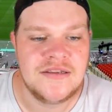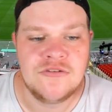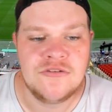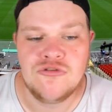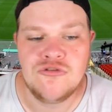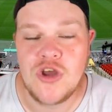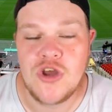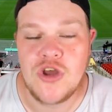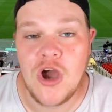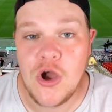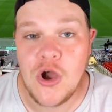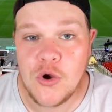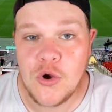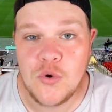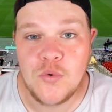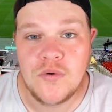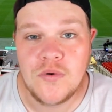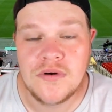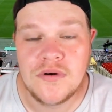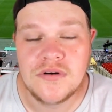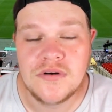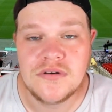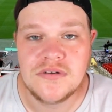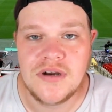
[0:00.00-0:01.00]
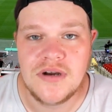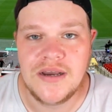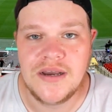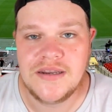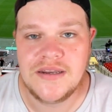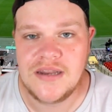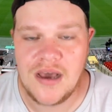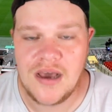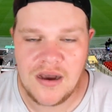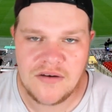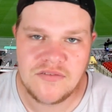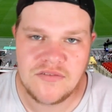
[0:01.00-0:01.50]
know
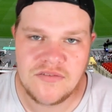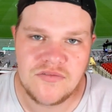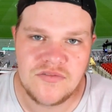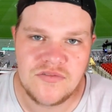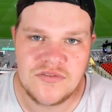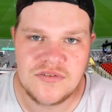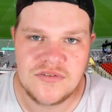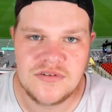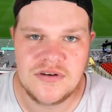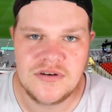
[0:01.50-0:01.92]
enough